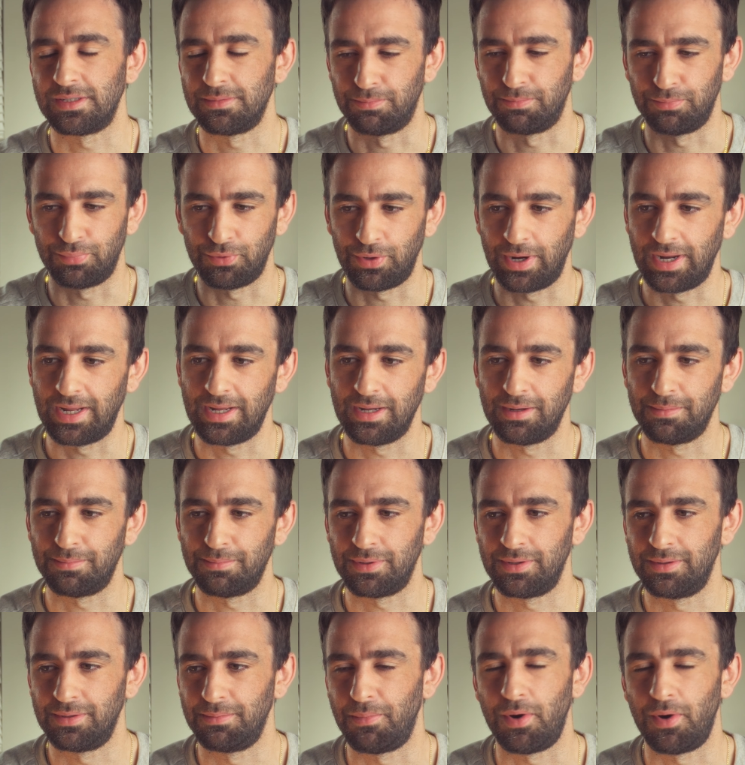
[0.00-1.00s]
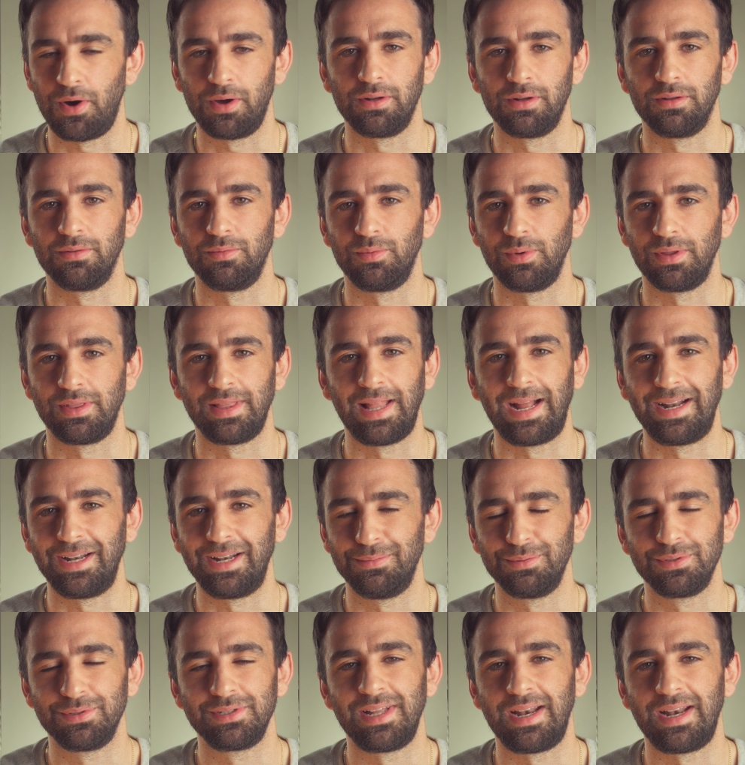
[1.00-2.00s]
breakup model with
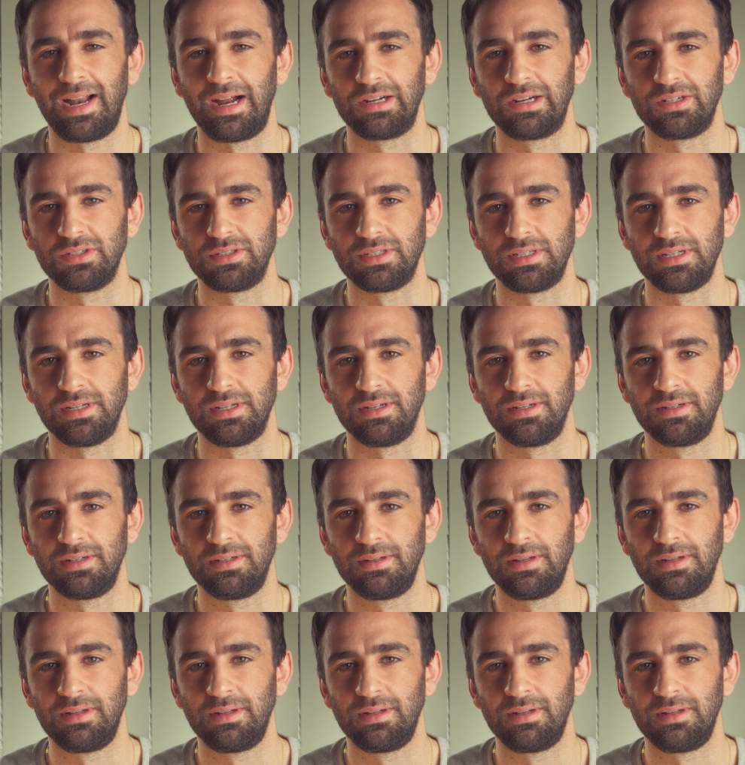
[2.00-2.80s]
90% accuracy.